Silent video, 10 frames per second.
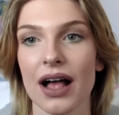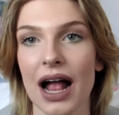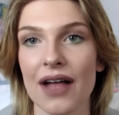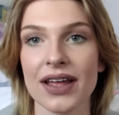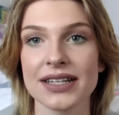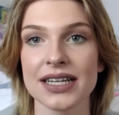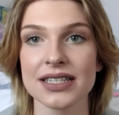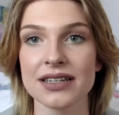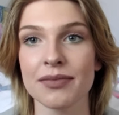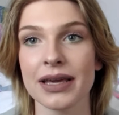And that
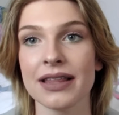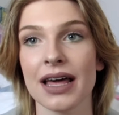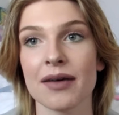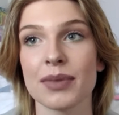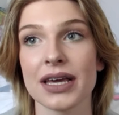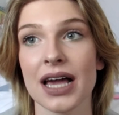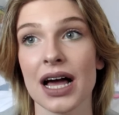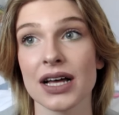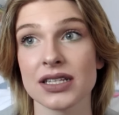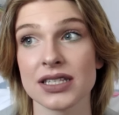doesn't mean that
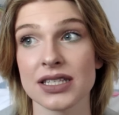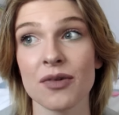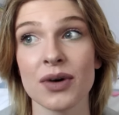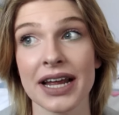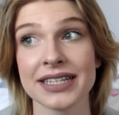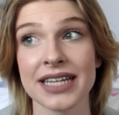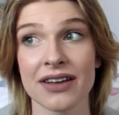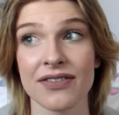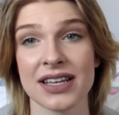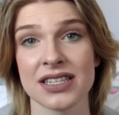because someone
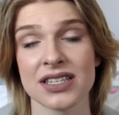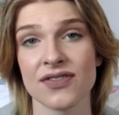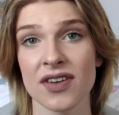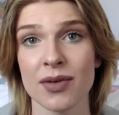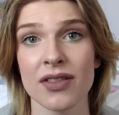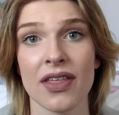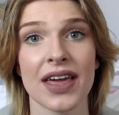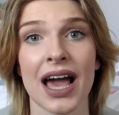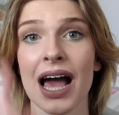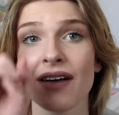identifies as female that they
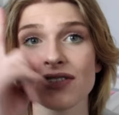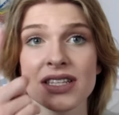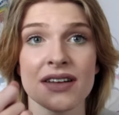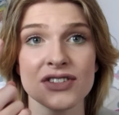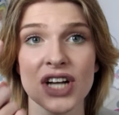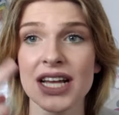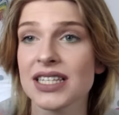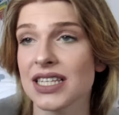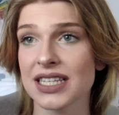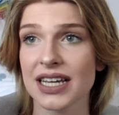have to love
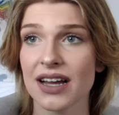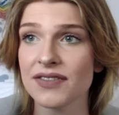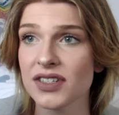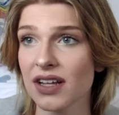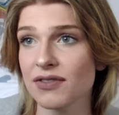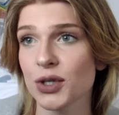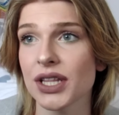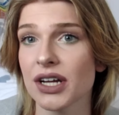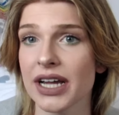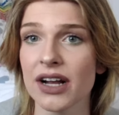dresses, they have to love doing
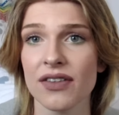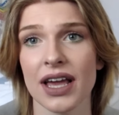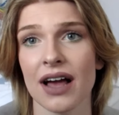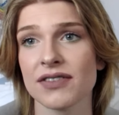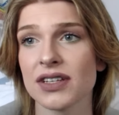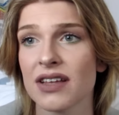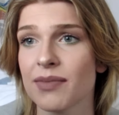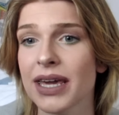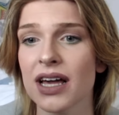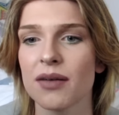their hair, they have to love
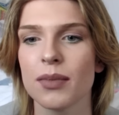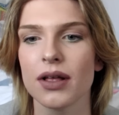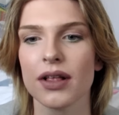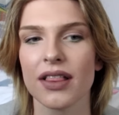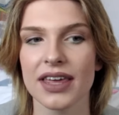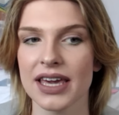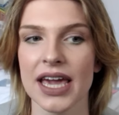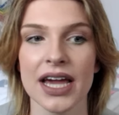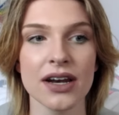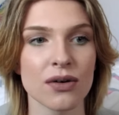makeup. They
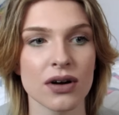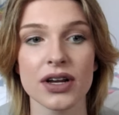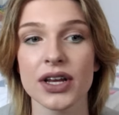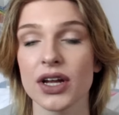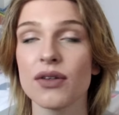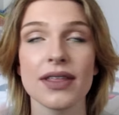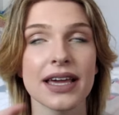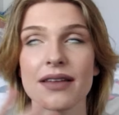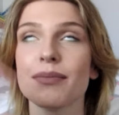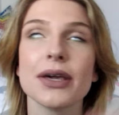can, or you know, they
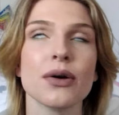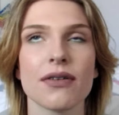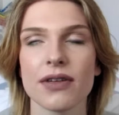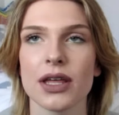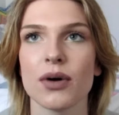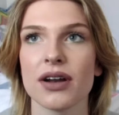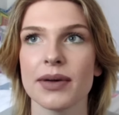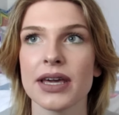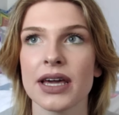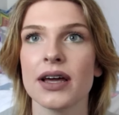can be whoever they want to
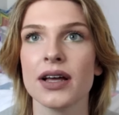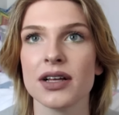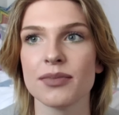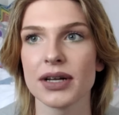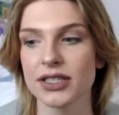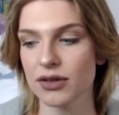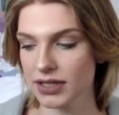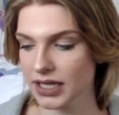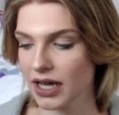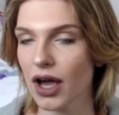be. But don't
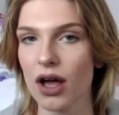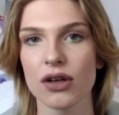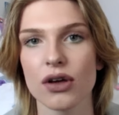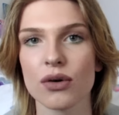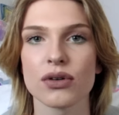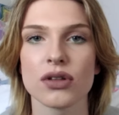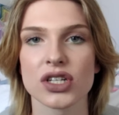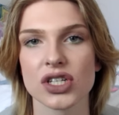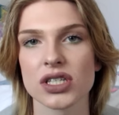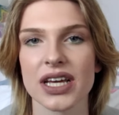say, oh, you
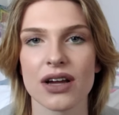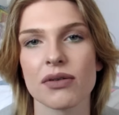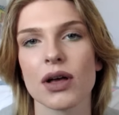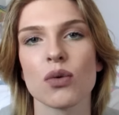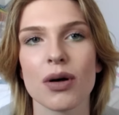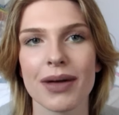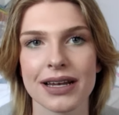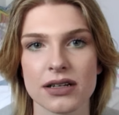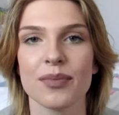look just like a real woman.